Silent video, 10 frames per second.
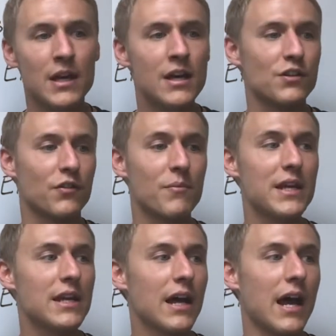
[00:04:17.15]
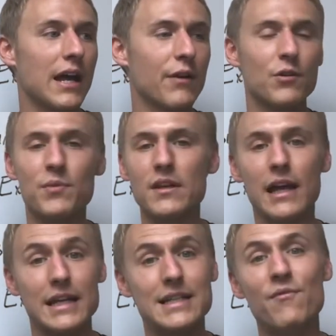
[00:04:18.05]
So for me, it would be
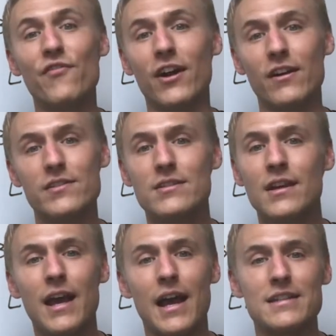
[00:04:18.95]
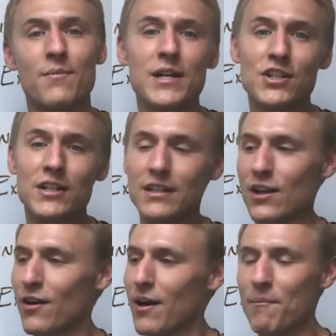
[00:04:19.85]
like Tim Ferriss. As I mentioned,
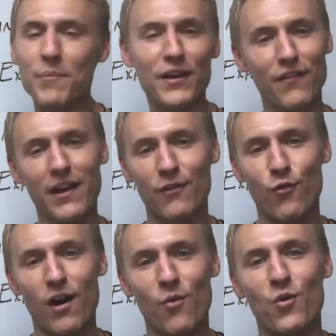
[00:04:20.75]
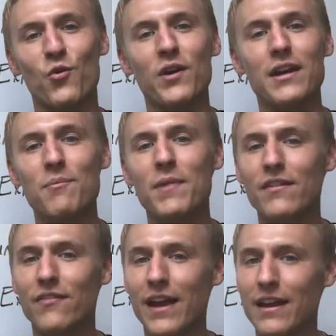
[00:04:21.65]
I'm a big fan of the 4-Hour Workweek, big
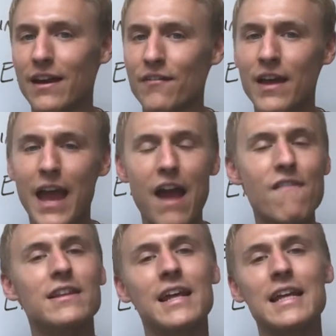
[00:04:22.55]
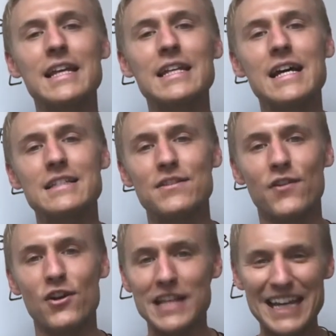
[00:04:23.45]
fan of everything that he does as
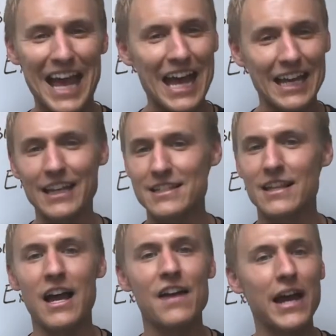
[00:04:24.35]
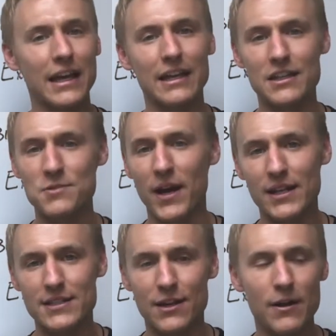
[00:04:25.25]
far as like hacking his life, hacking his body,
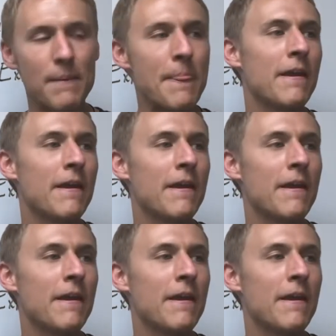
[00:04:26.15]
etc.